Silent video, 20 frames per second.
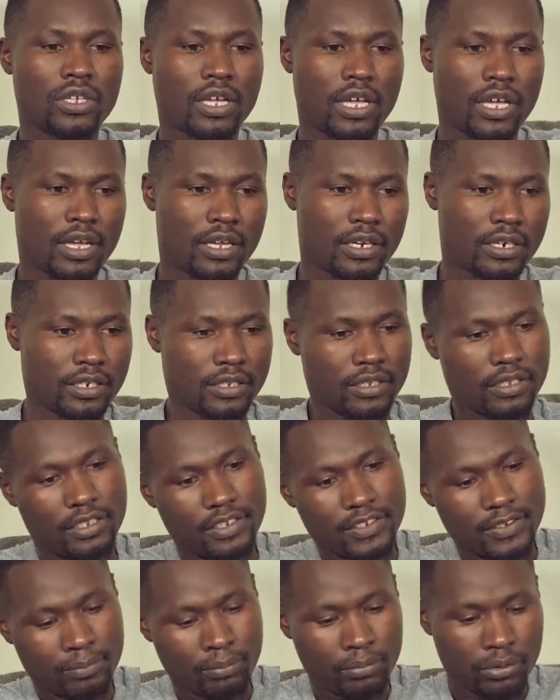And
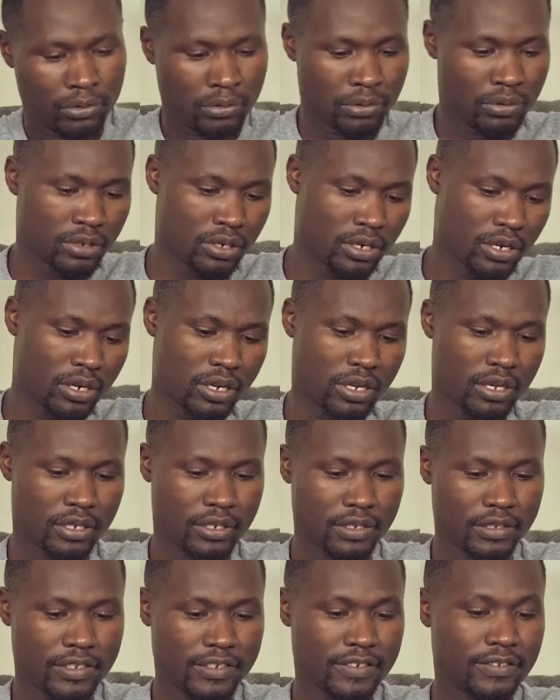this book,
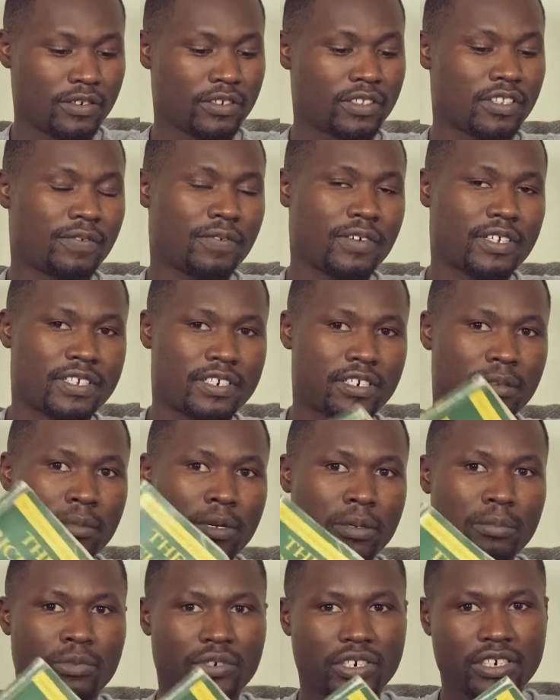this is not the first time
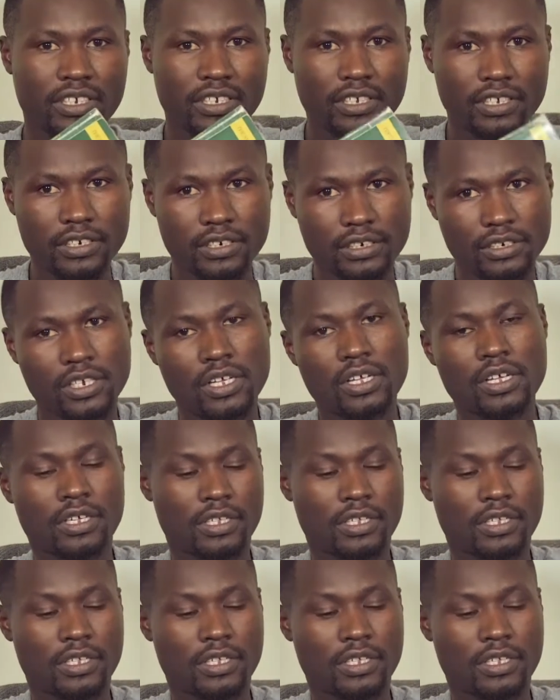I'm reading it.